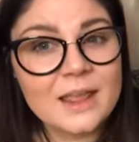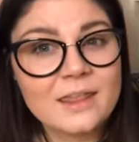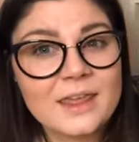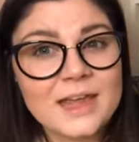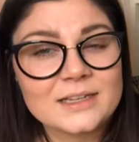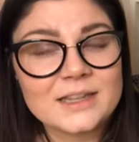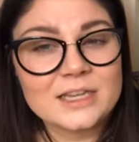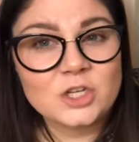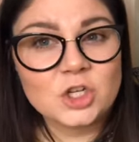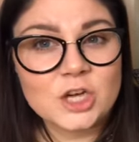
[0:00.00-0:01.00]
that
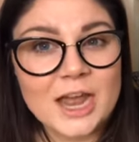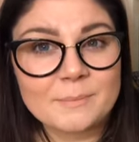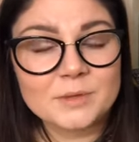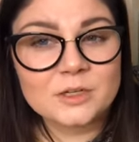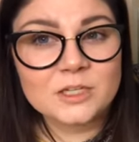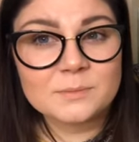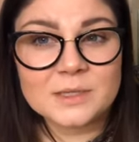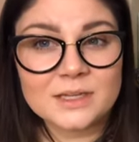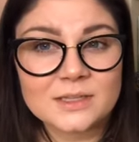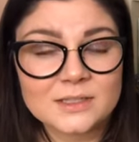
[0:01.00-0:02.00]
the chapters,
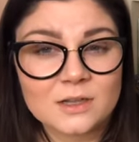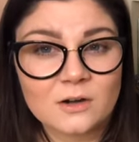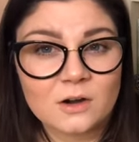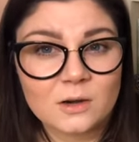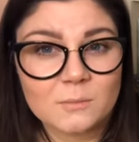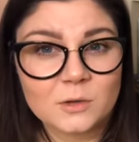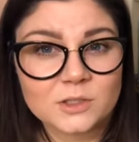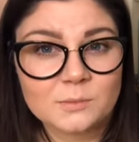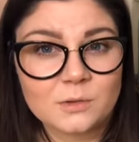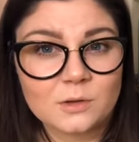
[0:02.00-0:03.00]
because there are
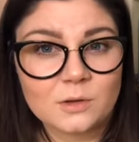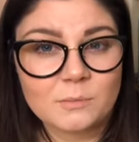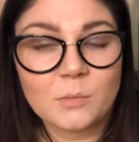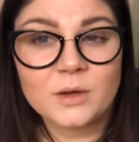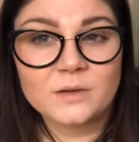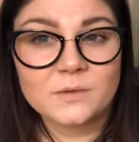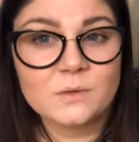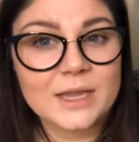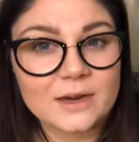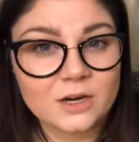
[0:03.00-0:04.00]
multiple point of view
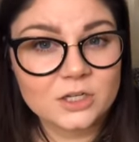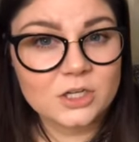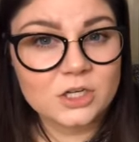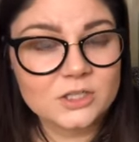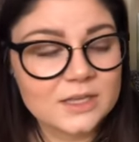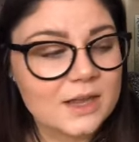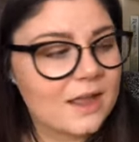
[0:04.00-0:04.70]
characters,